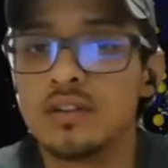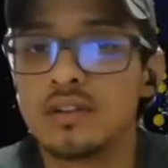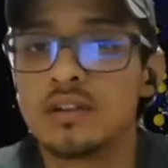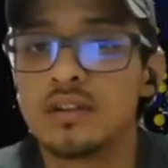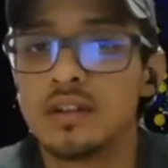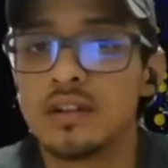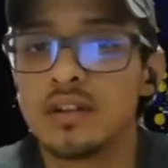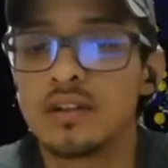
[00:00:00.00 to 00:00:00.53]

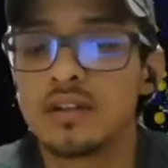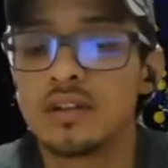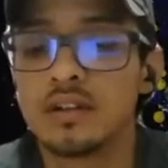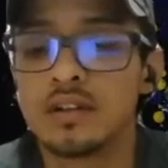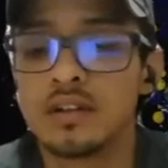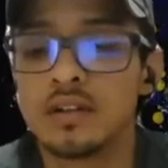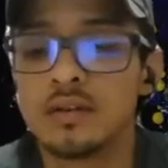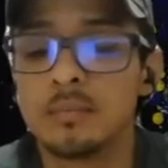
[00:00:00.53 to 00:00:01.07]
click
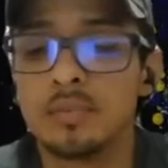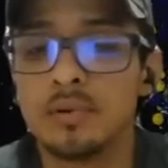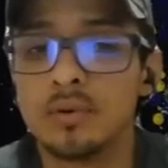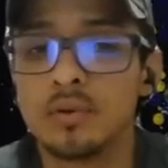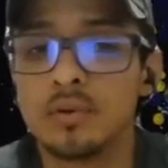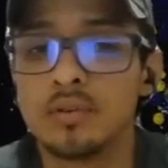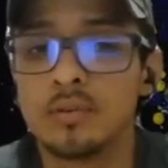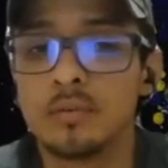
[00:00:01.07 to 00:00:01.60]

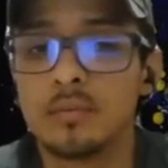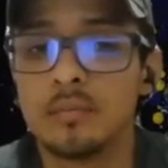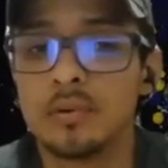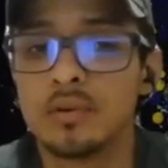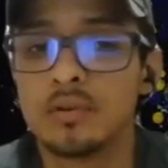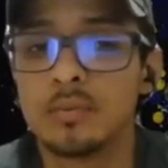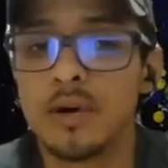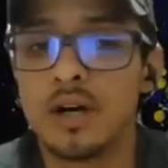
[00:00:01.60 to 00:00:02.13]
build
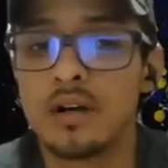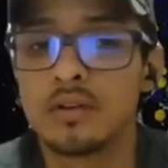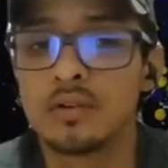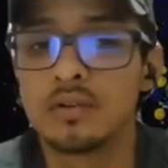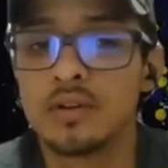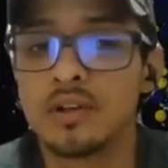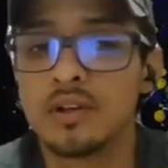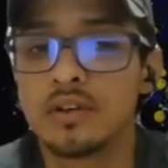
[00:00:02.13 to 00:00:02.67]

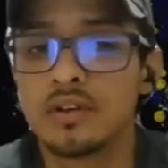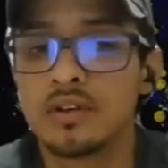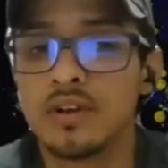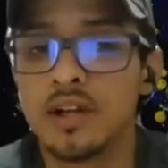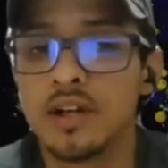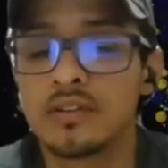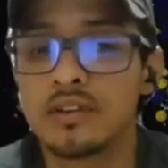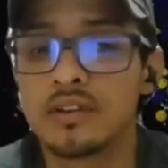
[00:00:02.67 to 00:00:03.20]
model under your
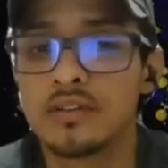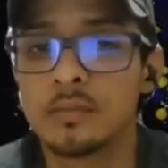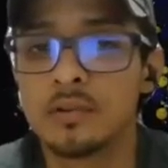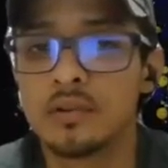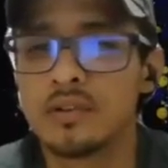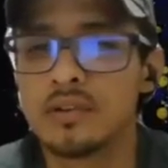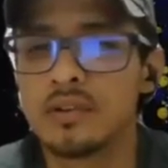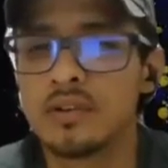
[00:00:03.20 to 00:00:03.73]

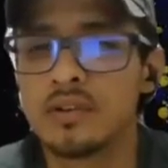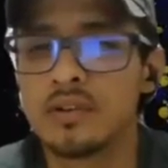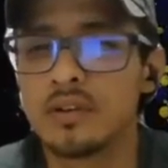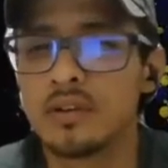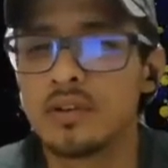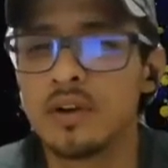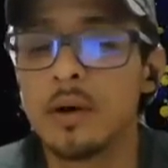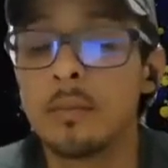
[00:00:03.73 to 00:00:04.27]
accessibility or
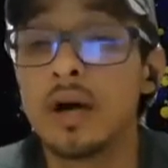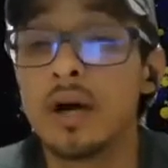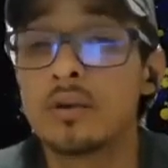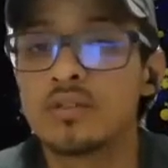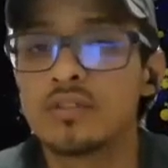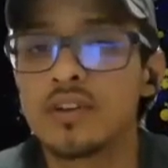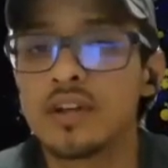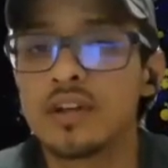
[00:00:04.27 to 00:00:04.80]
your about
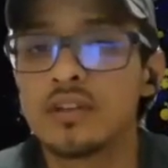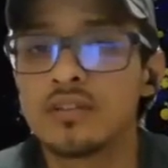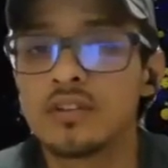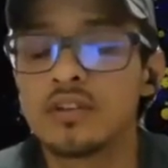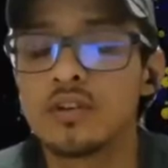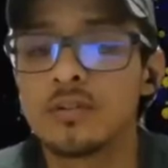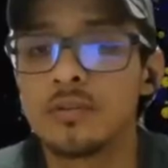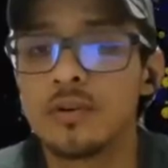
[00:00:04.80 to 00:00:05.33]
settings on
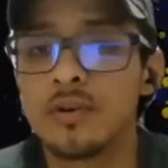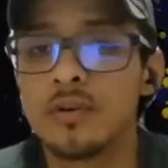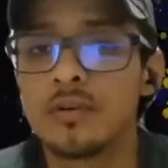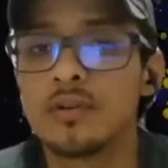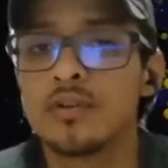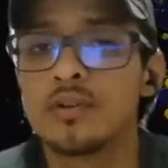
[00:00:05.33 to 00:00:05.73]
your phone.